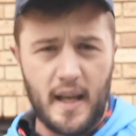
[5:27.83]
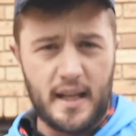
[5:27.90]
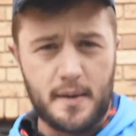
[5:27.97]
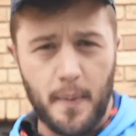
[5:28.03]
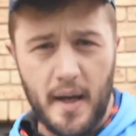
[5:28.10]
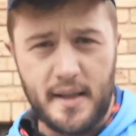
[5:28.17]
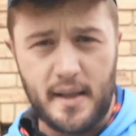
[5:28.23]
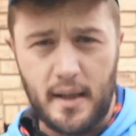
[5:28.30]

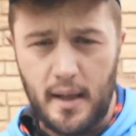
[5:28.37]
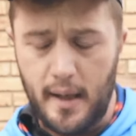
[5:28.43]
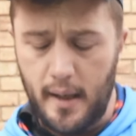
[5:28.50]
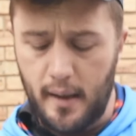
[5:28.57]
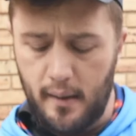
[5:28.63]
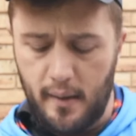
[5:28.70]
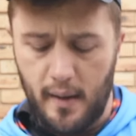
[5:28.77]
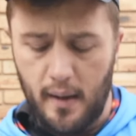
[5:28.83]
that's
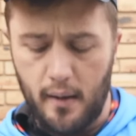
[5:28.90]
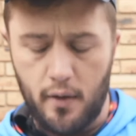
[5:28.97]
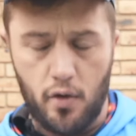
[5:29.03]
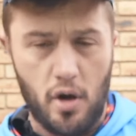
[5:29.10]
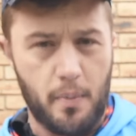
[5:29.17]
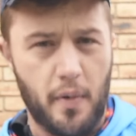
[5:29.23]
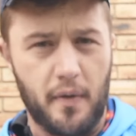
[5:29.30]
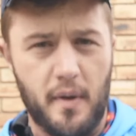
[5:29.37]
basically the
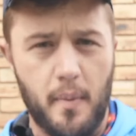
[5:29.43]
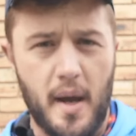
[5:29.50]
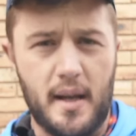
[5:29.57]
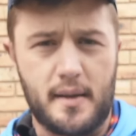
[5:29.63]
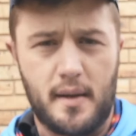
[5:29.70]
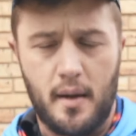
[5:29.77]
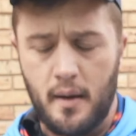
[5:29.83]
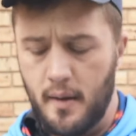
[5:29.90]
grip of the
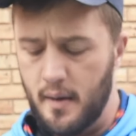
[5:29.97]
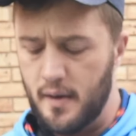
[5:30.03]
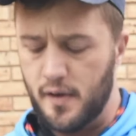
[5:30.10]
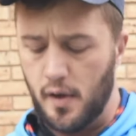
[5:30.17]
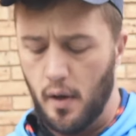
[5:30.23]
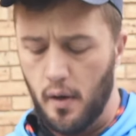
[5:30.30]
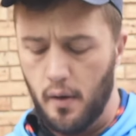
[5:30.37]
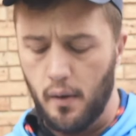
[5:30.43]
bat.
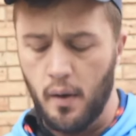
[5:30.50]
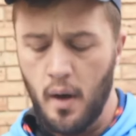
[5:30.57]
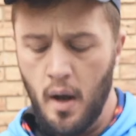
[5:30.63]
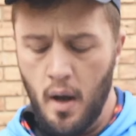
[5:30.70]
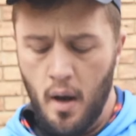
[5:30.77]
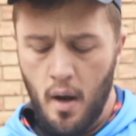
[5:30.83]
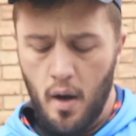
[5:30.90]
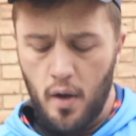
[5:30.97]
So
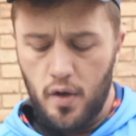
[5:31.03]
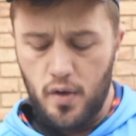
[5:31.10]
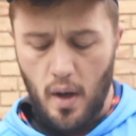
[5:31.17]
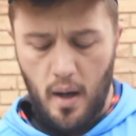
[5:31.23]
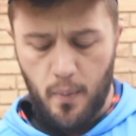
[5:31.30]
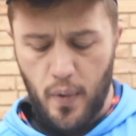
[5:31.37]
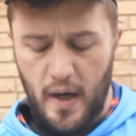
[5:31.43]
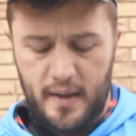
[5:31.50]

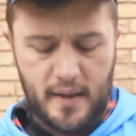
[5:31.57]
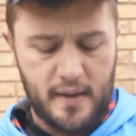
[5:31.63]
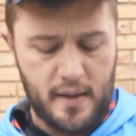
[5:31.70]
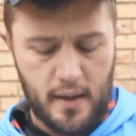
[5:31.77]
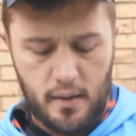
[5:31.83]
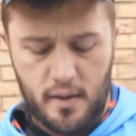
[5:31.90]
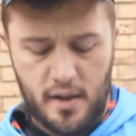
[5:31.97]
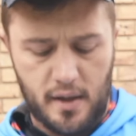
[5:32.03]
try and practice
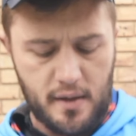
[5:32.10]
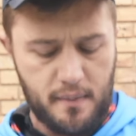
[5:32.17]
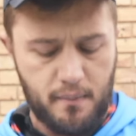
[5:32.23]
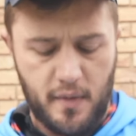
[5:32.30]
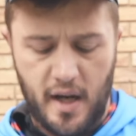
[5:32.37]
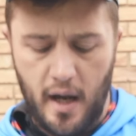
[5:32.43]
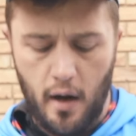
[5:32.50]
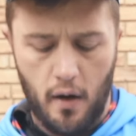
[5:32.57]
it. Just
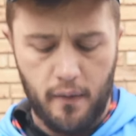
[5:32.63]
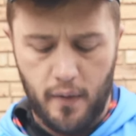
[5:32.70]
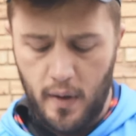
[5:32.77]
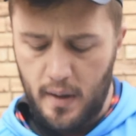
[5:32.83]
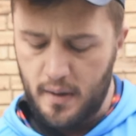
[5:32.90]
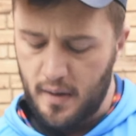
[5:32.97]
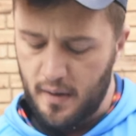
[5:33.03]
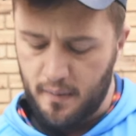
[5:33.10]
get
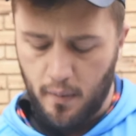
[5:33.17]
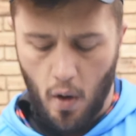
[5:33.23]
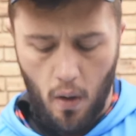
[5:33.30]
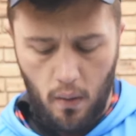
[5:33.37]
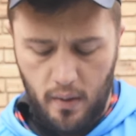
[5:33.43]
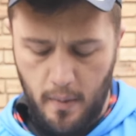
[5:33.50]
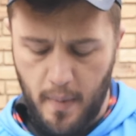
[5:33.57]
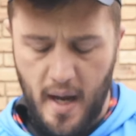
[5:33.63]
over it. Just
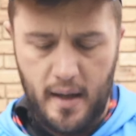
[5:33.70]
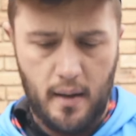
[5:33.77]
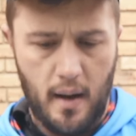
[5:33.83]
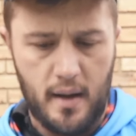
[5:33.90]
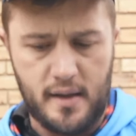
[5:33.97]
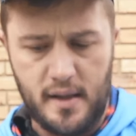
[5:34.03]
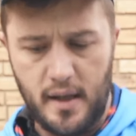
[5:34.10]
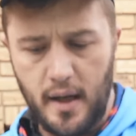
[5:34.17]
hold the bat
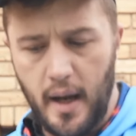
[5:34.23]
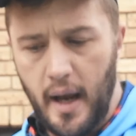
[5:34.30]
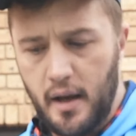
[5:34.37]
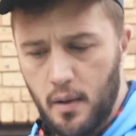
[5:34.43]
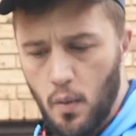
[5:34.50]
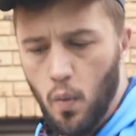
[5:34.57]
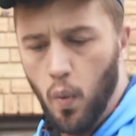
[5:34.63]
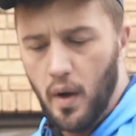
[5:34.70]
nicely.
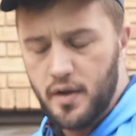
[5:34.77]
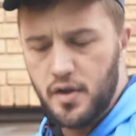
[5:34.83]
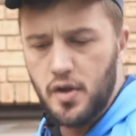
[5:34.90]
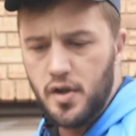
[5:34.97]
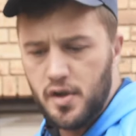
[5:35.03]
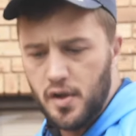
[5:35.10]
And once you